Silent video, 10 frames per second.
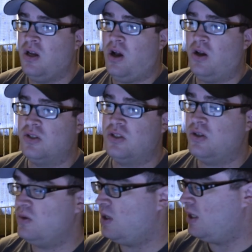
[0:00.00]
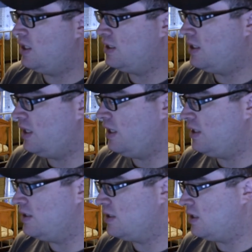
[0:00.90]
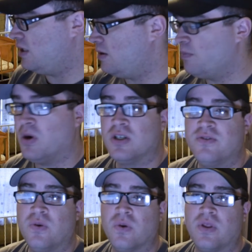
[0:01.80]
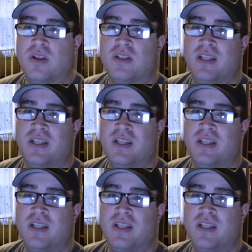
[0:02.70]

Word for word: also, uh, today is uh, March 4th.